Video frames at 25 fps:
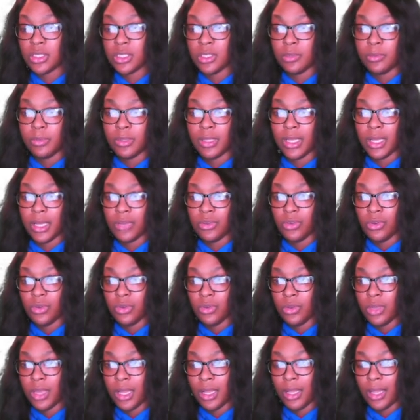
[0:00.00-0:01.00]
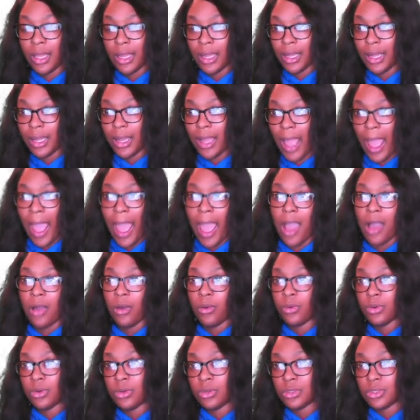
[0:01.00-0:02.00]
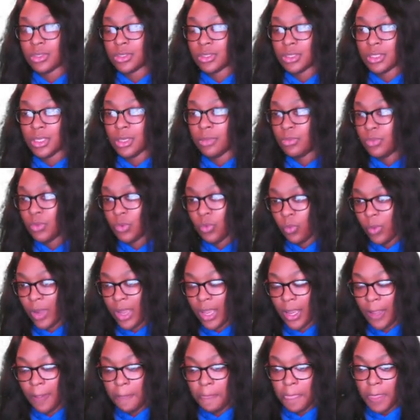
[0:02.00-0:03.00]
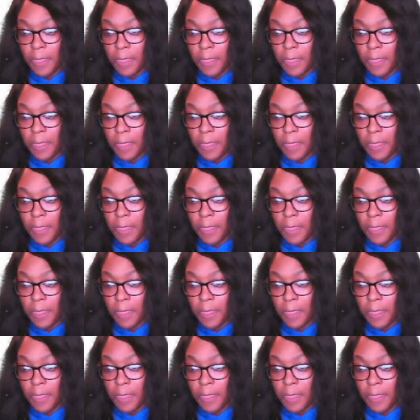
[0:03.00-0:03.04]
it'll be like you know you got like an hour or something to wait.